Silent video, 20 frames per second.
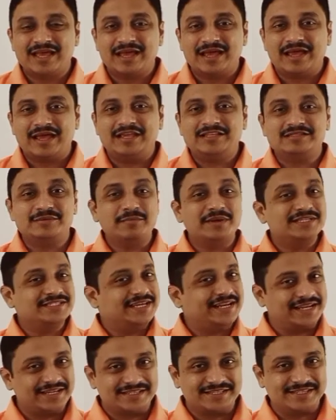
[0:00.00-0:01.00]
is a major
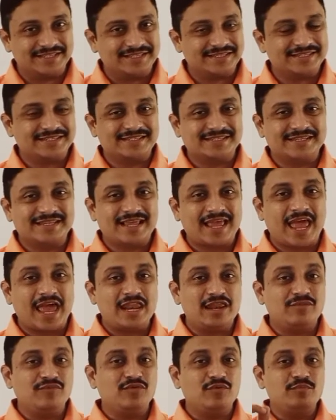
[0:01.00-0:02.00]
axis, and
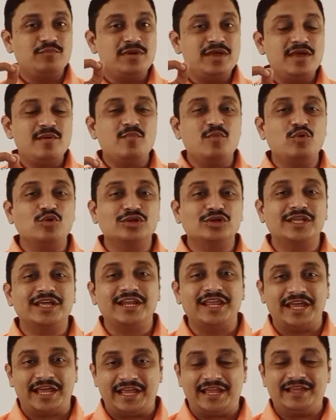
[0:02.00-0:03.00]
if you B more than
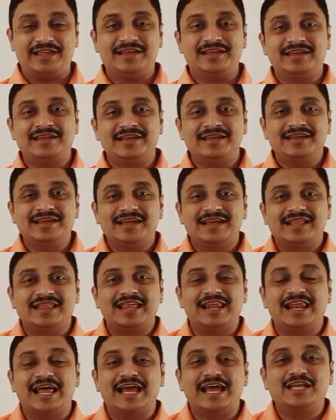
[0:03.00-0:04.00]
A then
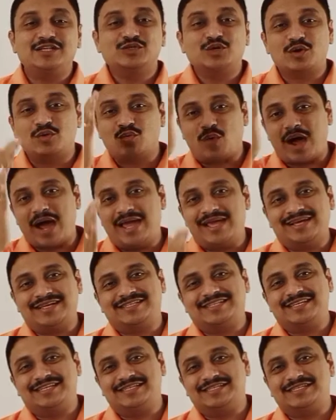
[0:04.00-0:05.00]
lies on
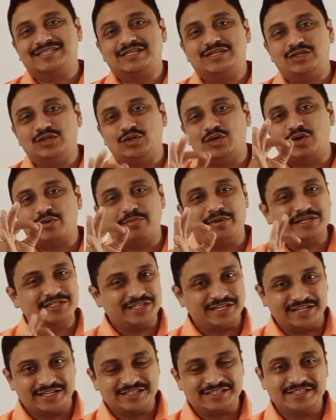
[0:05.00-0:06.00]
y-axis, your major
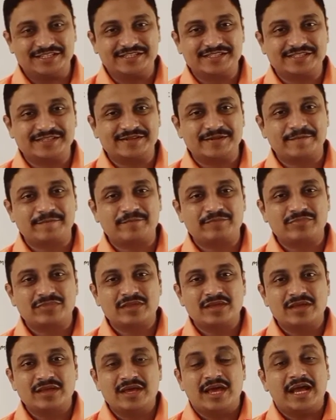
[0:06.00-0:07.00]
axis.
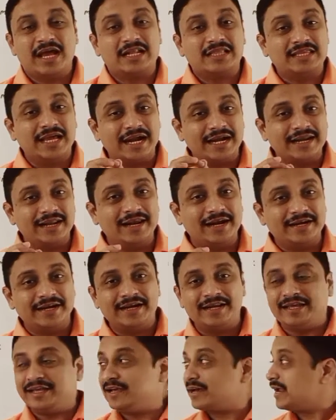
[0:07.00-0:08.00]
And that
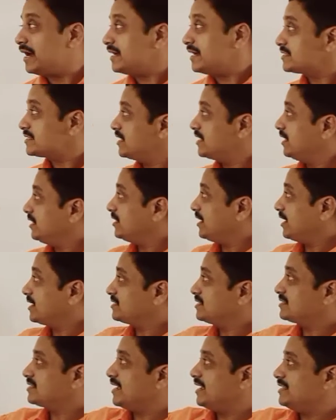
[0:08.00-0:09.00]
related here asking the
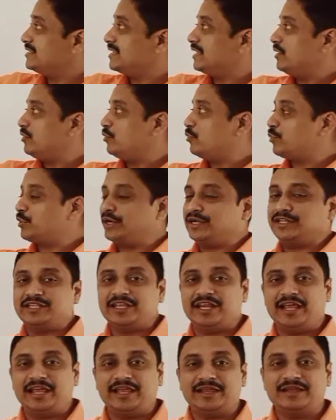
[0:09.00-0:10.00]
exercise
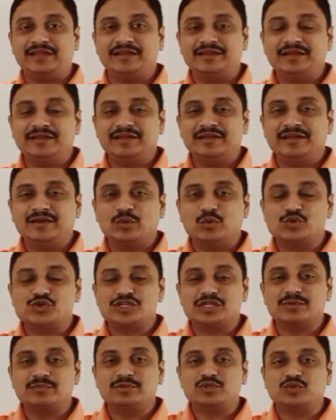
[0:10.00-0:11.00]
11.3. Question
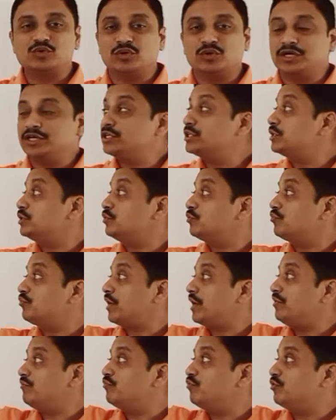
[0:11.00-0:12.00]
number 2 continue.
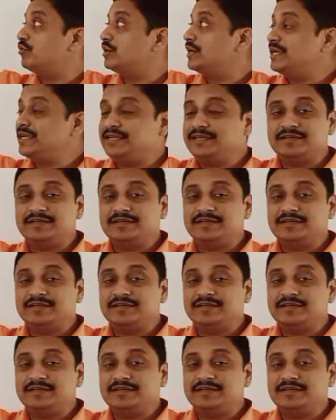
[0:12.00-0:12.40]
Find foci,